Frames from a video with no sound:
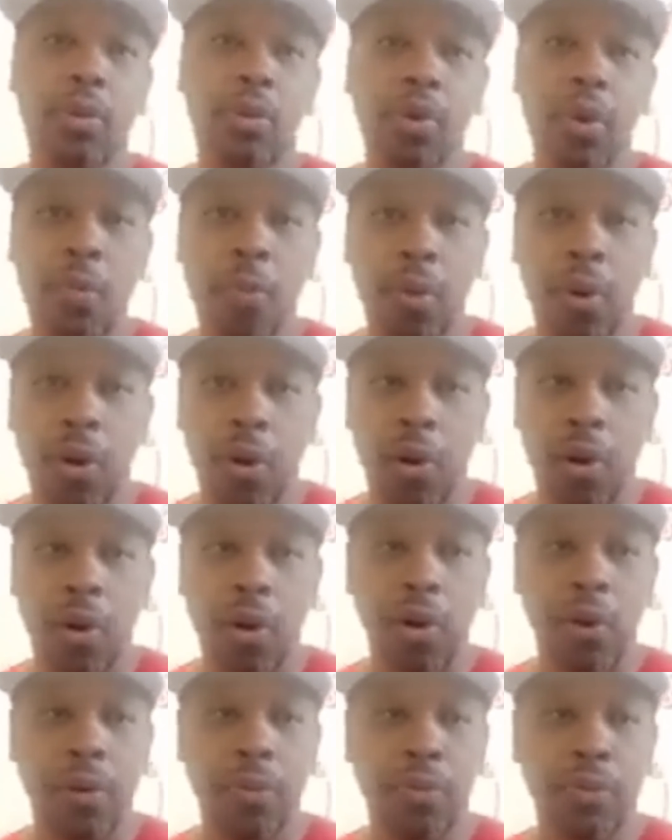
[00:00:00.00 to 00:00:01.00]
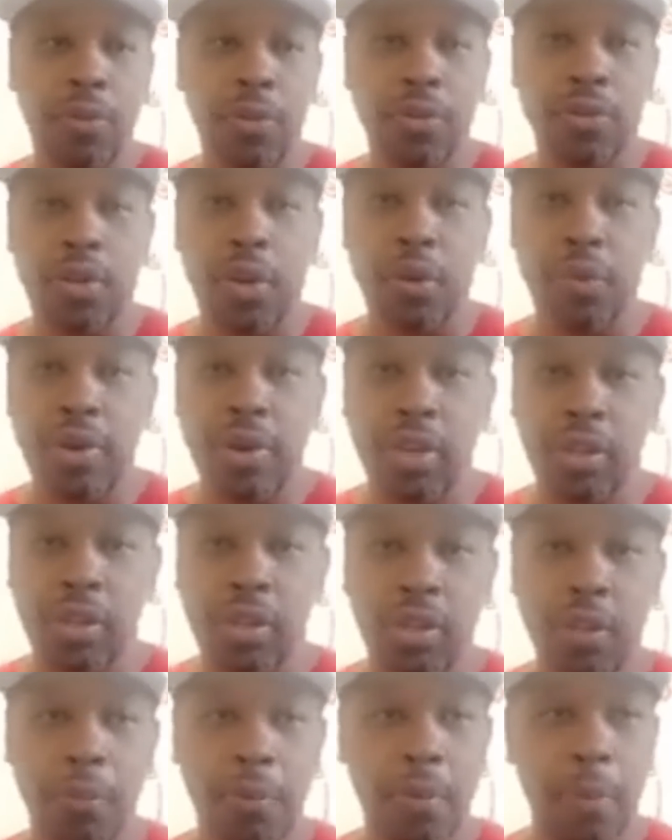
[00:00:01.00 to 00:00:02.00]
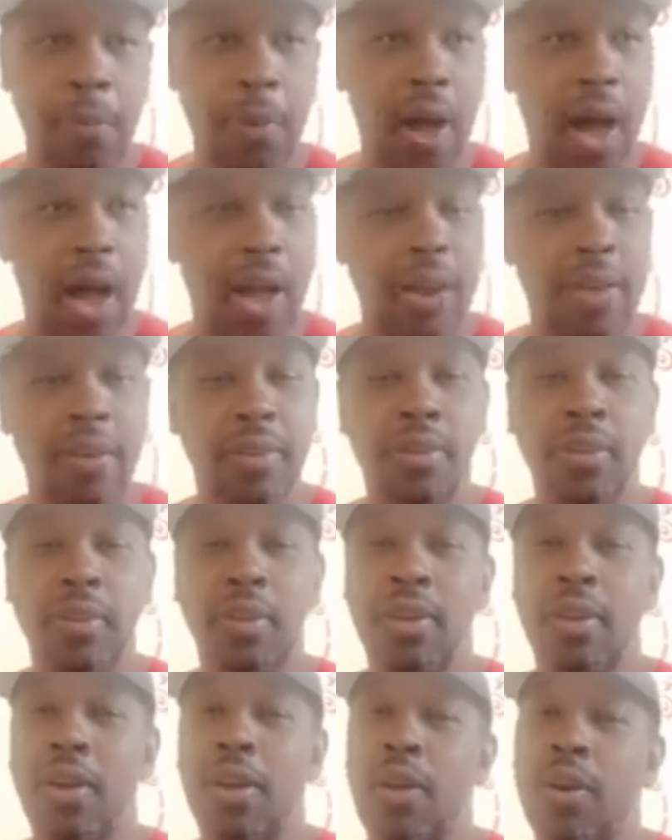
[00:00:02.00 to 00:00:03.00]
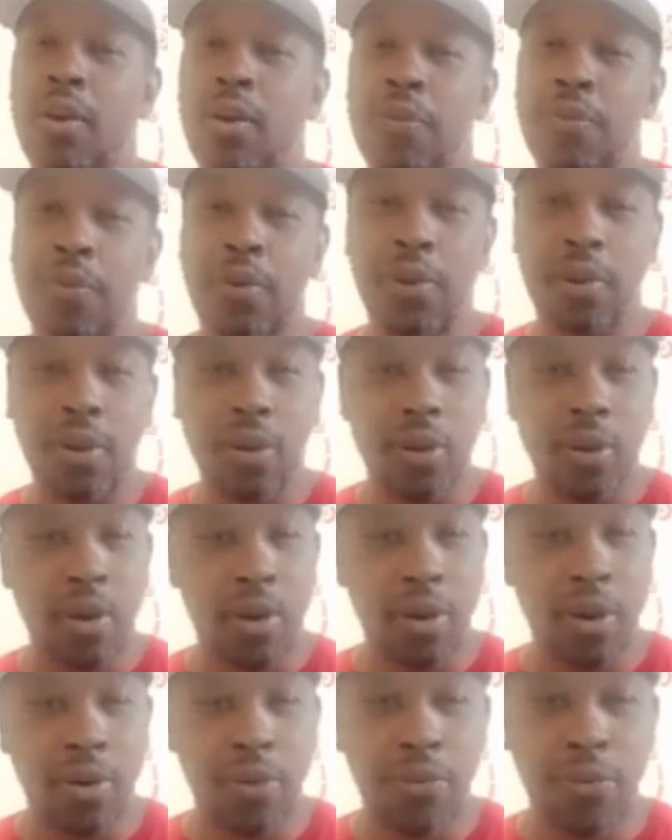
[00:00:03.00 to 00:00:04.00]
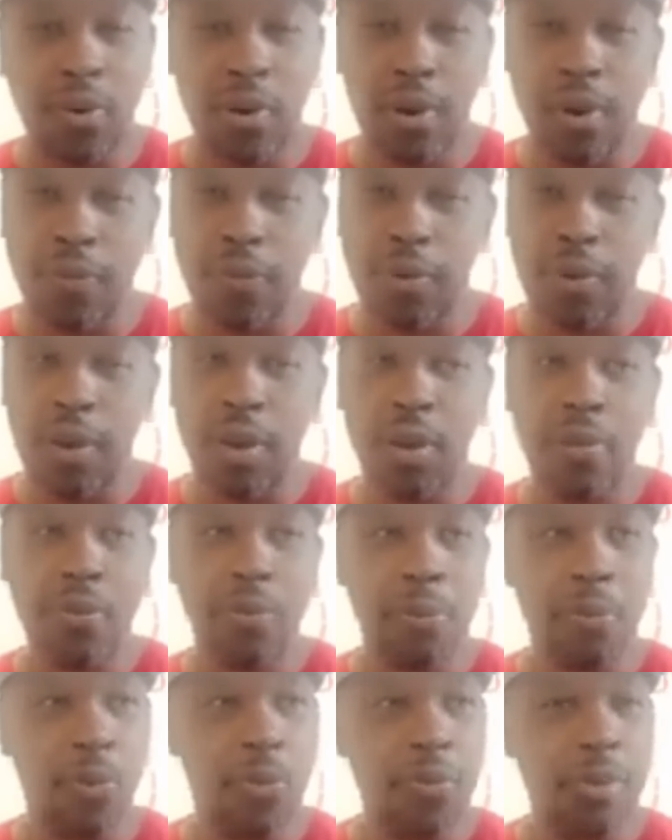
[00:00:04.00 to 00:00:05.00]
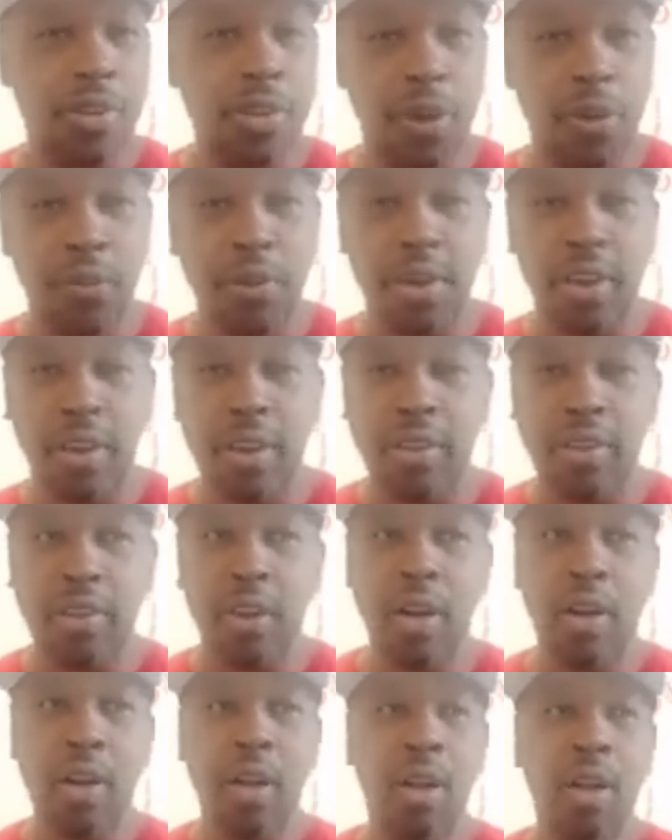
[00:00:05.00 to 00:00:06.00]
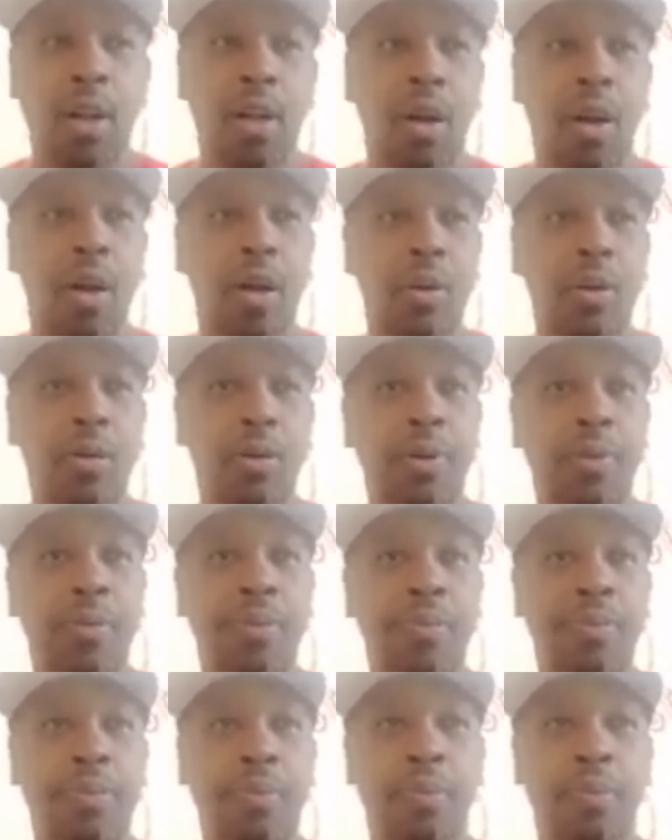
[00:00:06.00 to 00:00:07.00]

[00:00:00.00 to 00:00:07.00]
the uh the series, the, the pilot for the uh for the for the movie series. Um